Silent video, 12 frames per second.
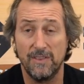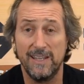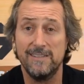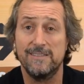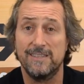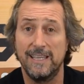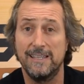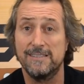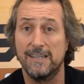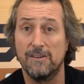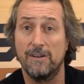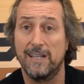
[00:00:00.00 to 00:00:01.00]
These things
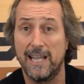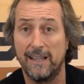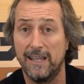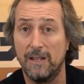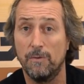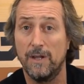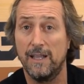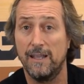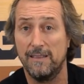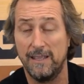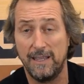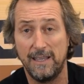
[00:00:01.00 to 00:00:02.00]
are not going anywhere.
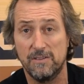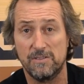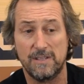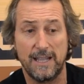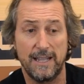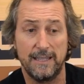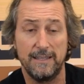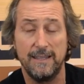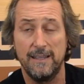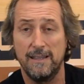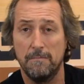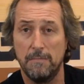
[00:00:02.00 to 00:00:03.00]
They're here to stay.
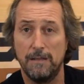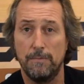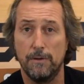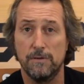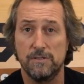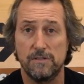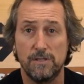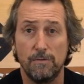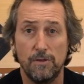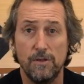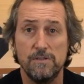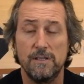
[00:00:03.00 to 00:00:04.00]
Many builders are still
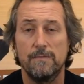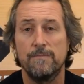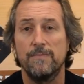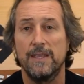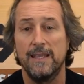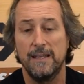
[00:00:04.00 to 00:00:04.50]
using them.